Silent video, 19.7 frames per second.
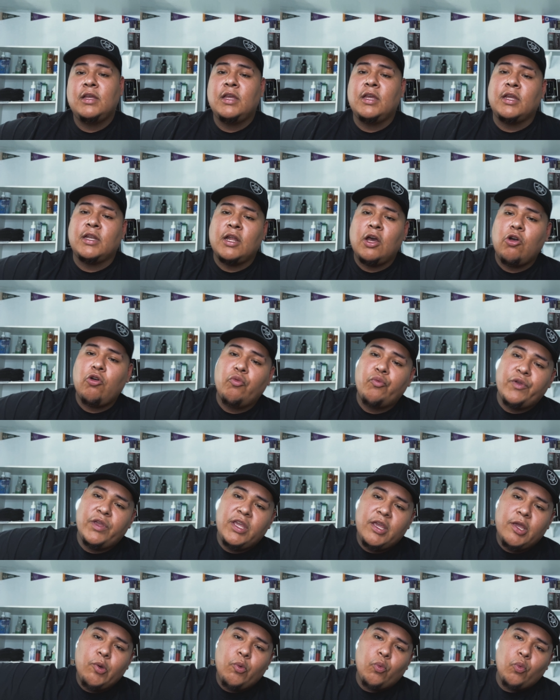And I hope we
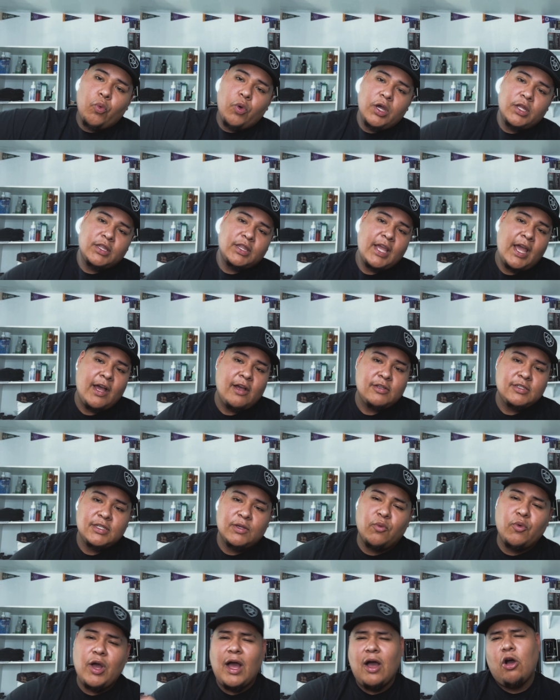hit
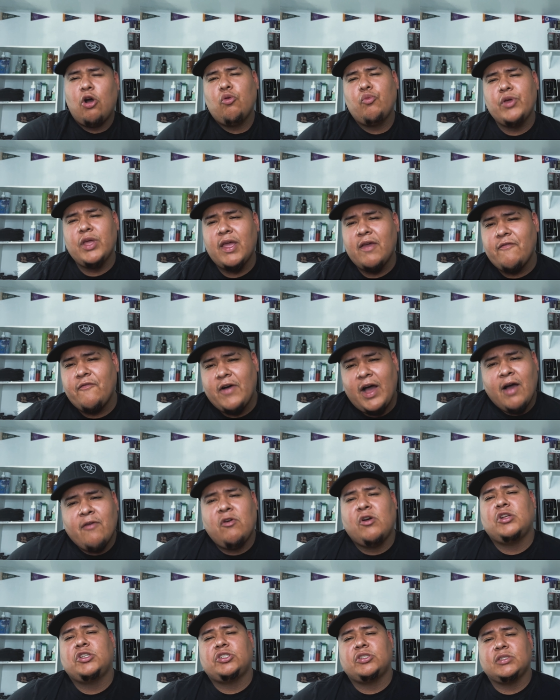1,000. Well, I hope we hit
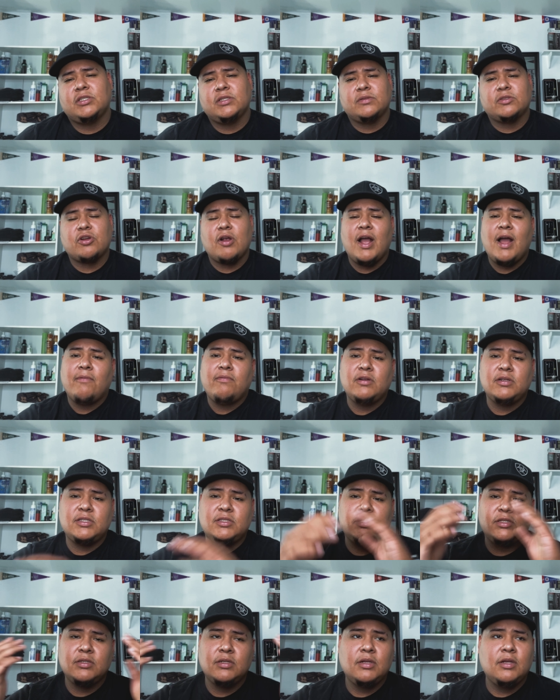500
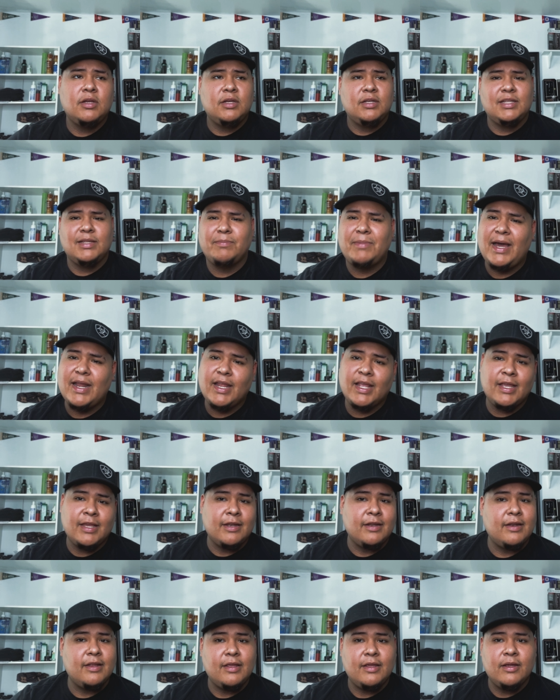subscribers by the end
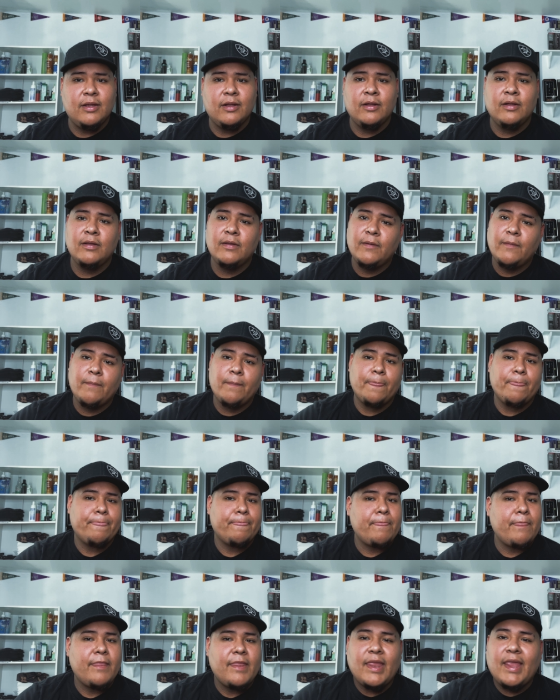of the year.
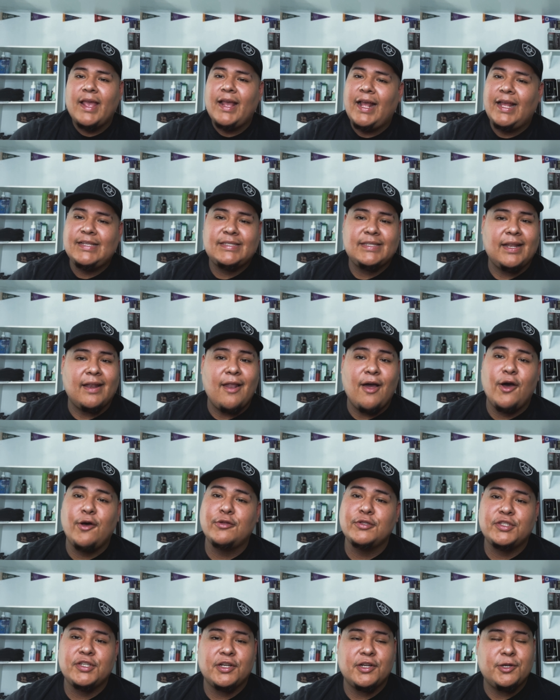It's a
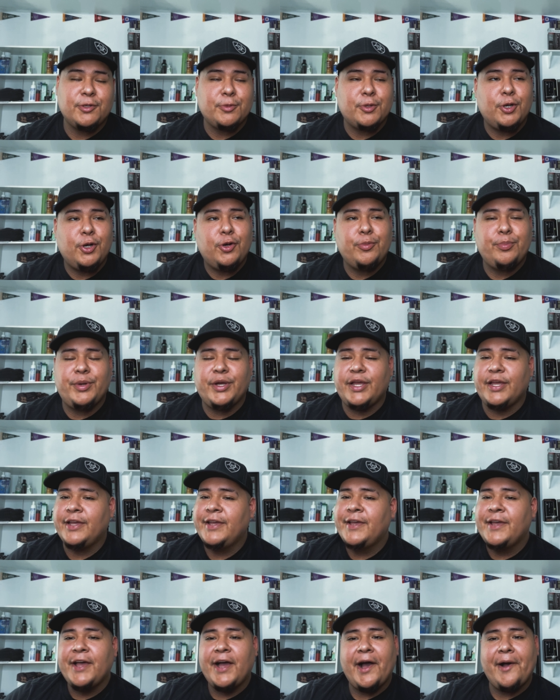long-term goal, but
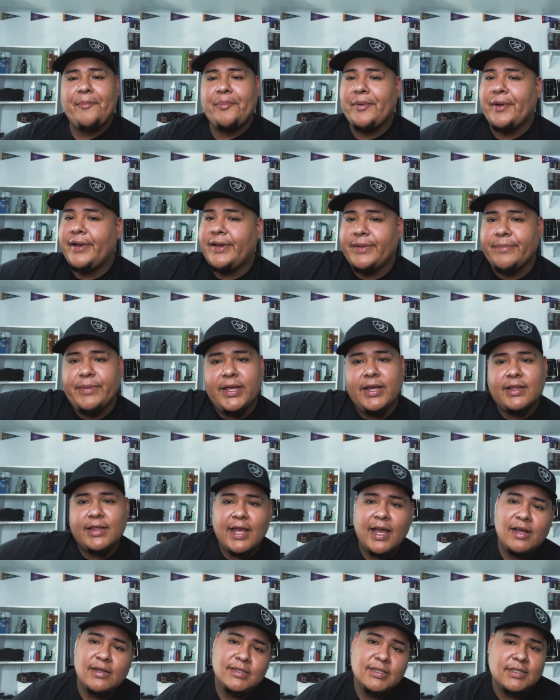I'll probably be a
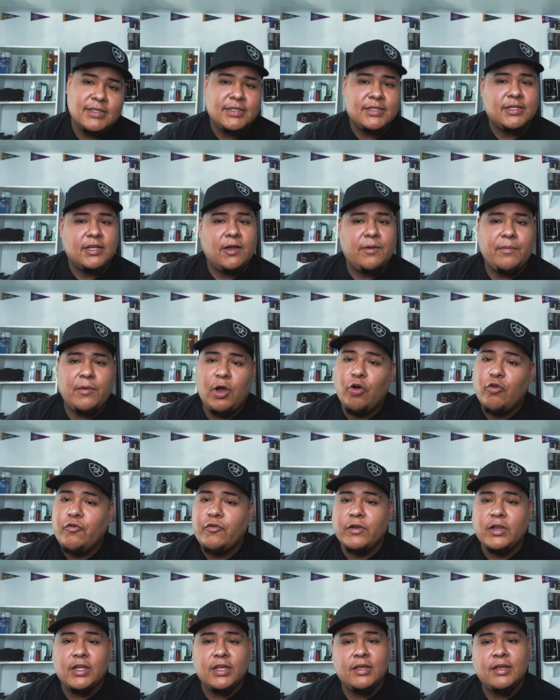thousand or something,
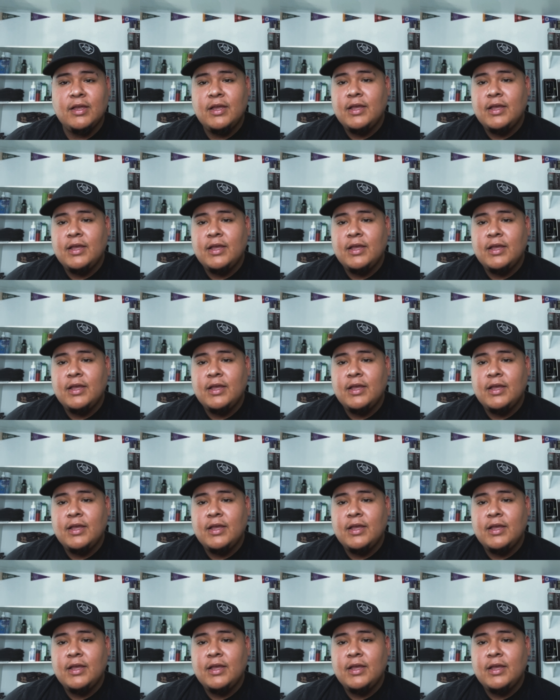hopefully